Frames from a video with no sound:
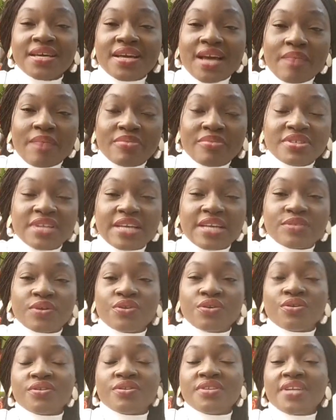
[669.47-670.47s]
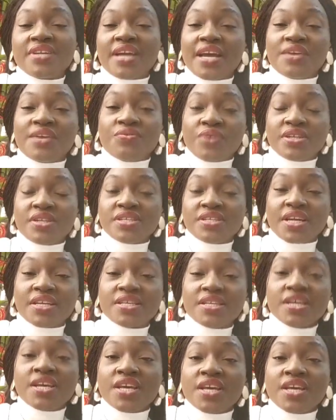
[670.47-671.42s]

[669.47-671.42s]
And besides, when you're dehydrated,